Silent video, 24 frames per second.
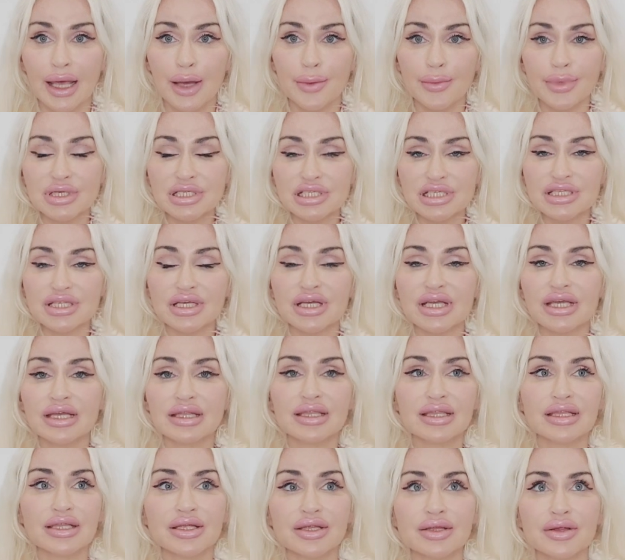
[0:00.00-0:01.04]
but just look
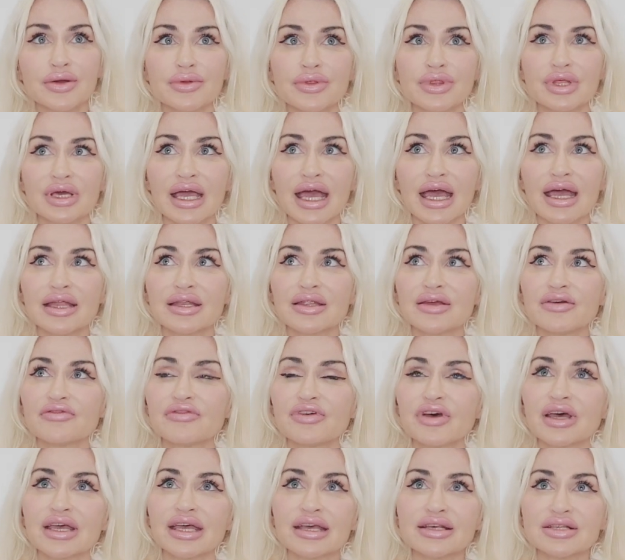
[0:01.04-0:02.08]
at the kind of
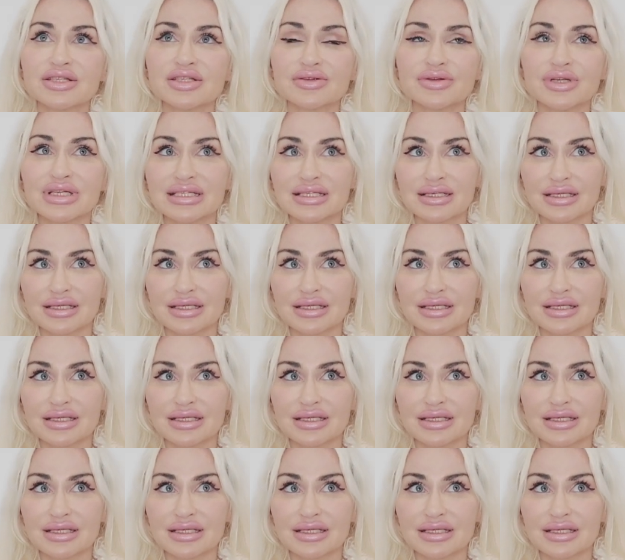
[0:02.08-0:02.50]
histories